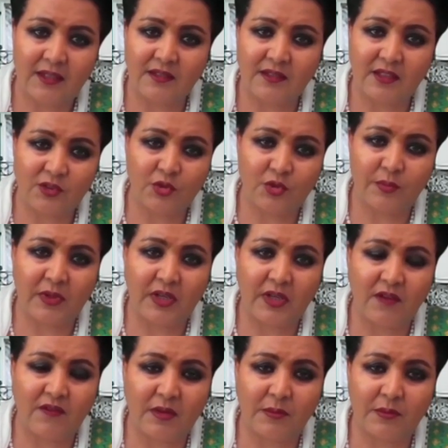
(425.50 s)
The
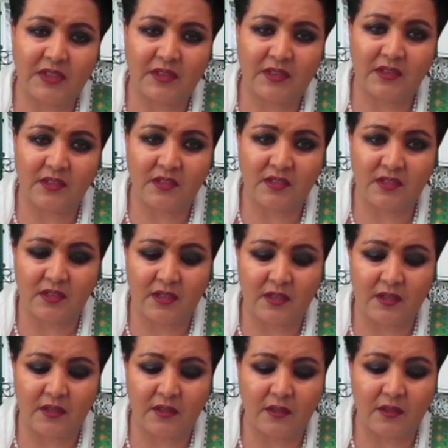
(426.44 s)
Ethiopian government is
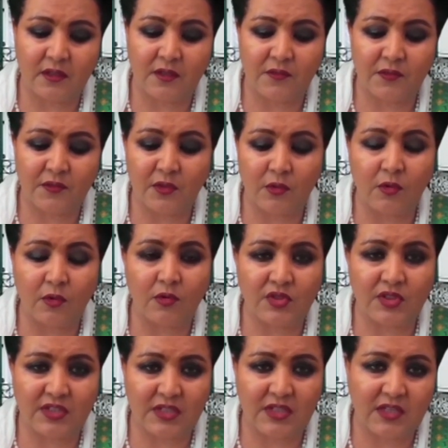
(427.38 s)
giving
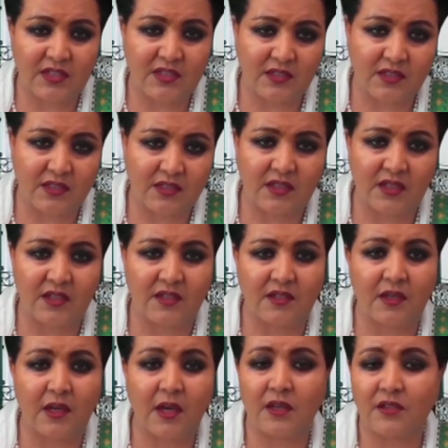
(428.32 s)
all the chances,
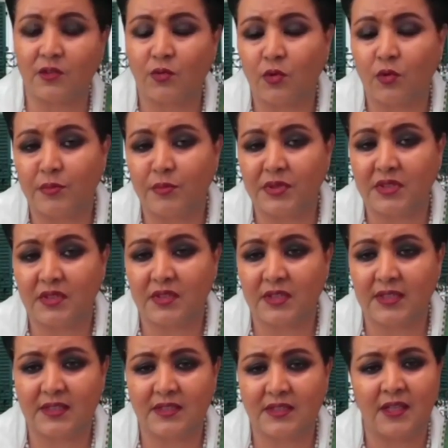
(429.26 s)
and the
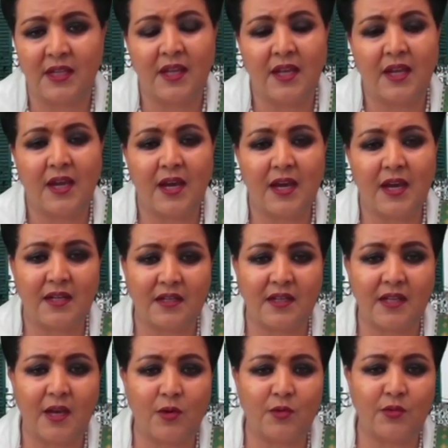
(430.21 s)
competitors are
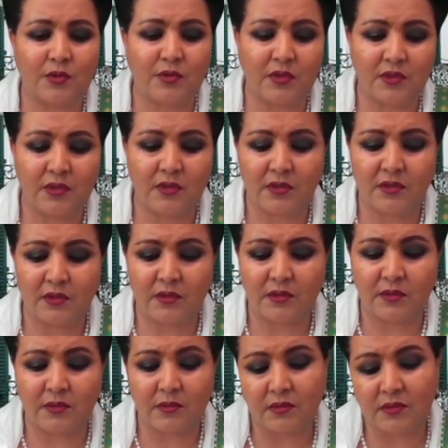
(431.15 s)
now
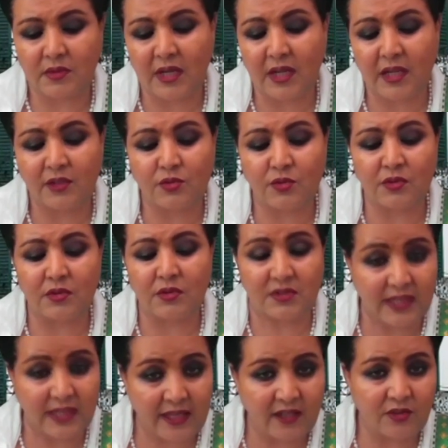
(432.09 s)

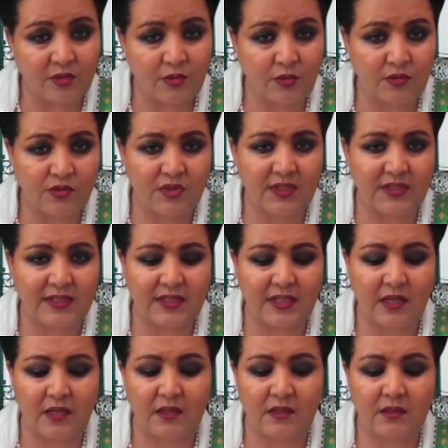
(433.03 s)
they're introducing
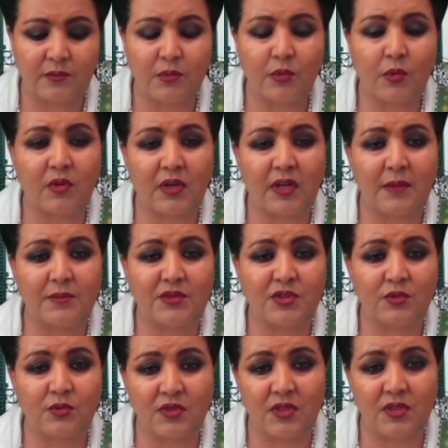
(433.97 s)
their
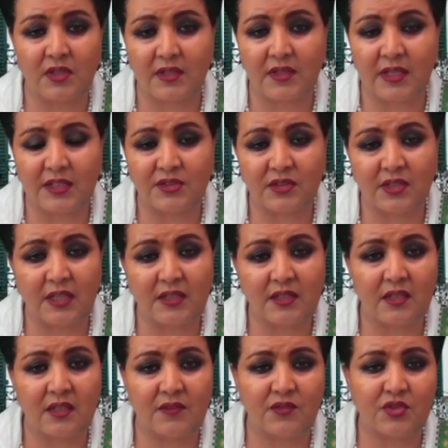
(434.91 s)
programs through the national
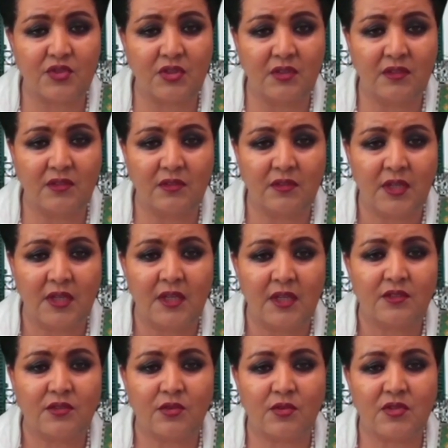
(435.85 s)
television,
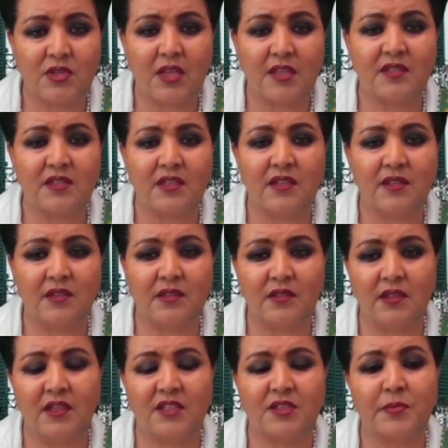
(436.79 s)
so that
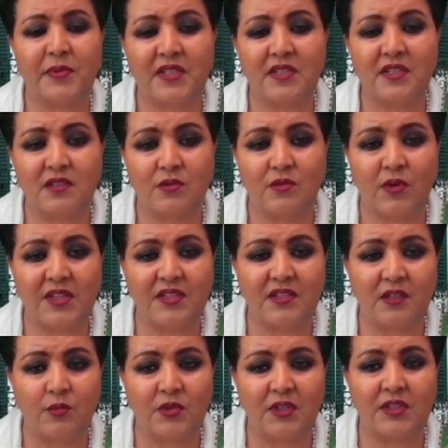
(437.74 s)
they express
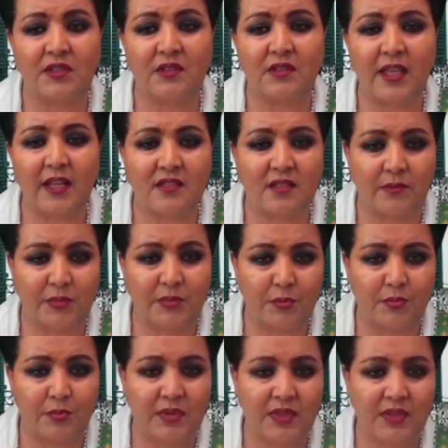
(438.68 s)
what they want, tell the
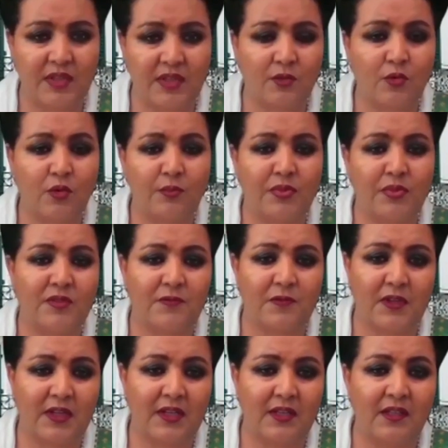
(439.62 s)
people, and compete
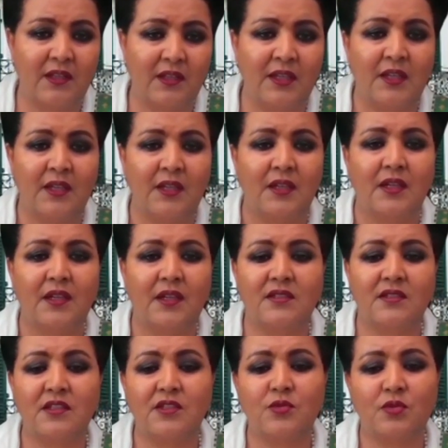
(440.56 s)
freely.
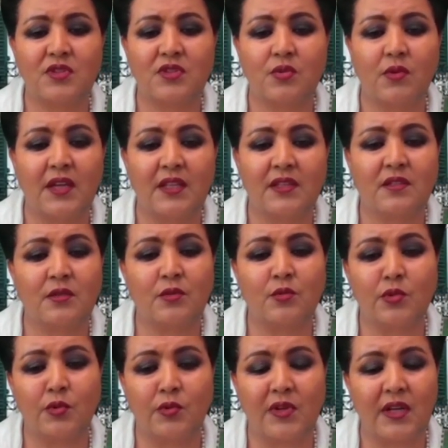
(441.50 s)
And this was what
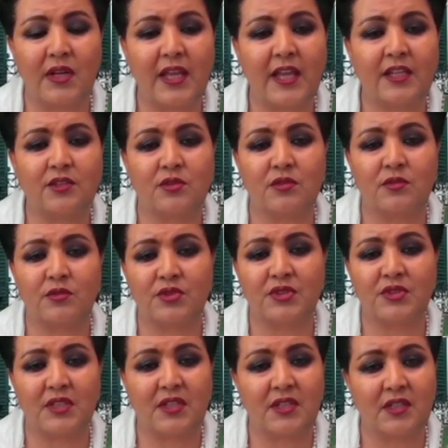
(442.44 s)
we would like
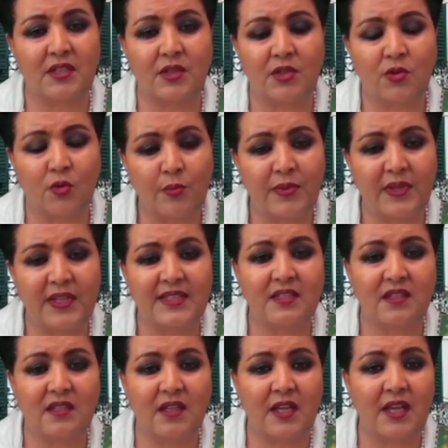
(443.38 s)
to the
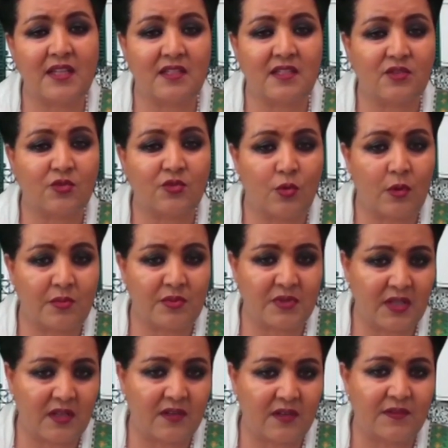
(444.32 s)
Europeans and others to
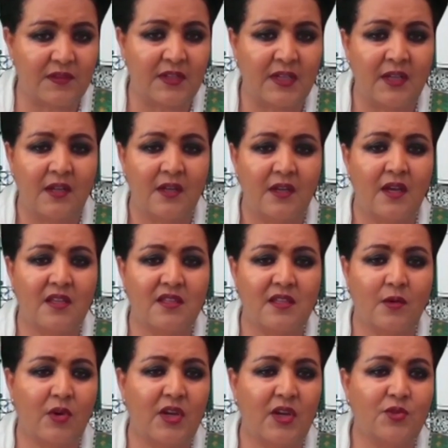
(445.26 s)
observe.
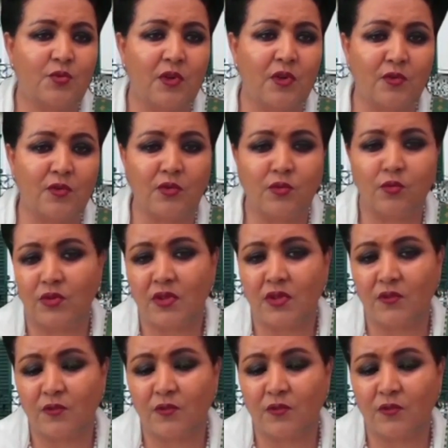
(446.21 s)
Otherwise, we are not
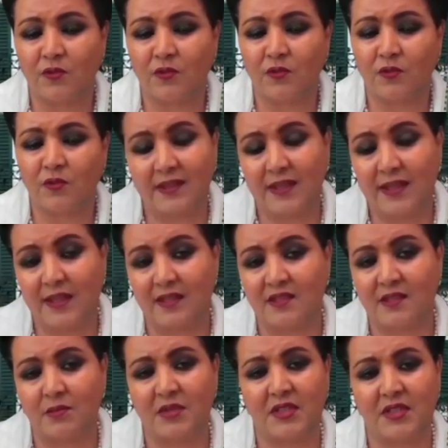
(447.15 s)
looking for anything
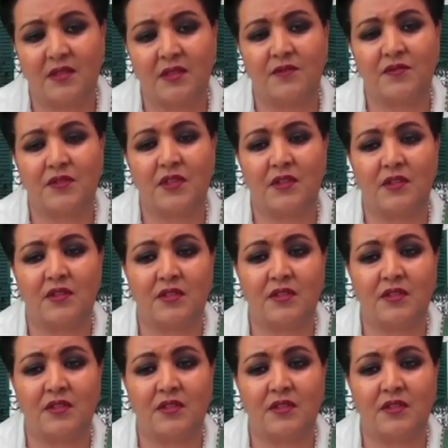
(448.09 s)
else. But if